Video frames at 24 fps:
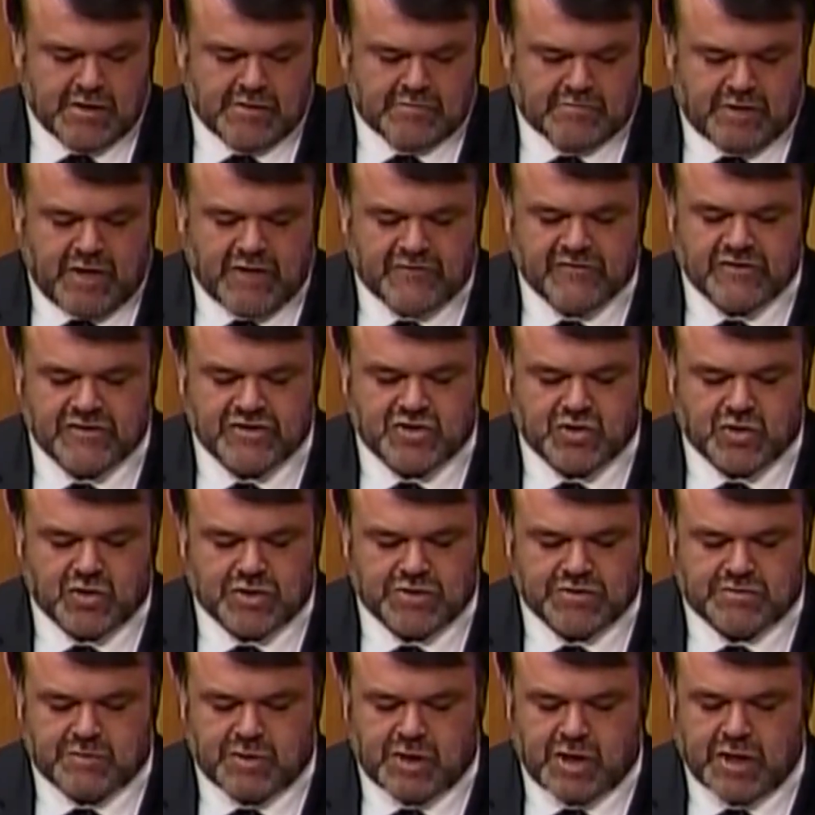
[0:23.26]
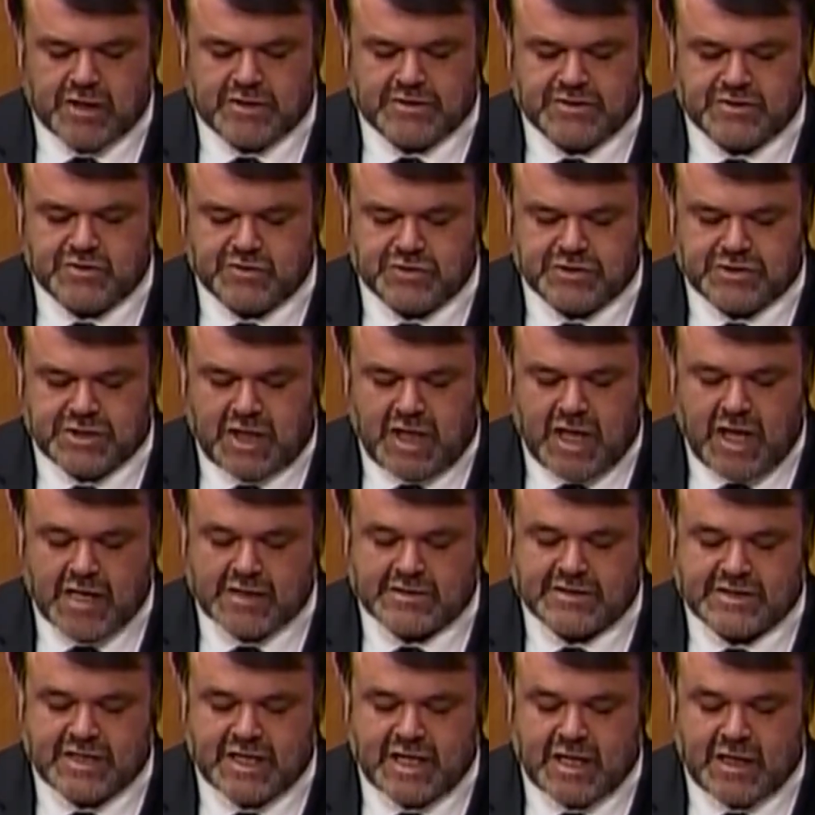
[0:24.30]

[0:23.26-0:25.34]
Private George Price was the last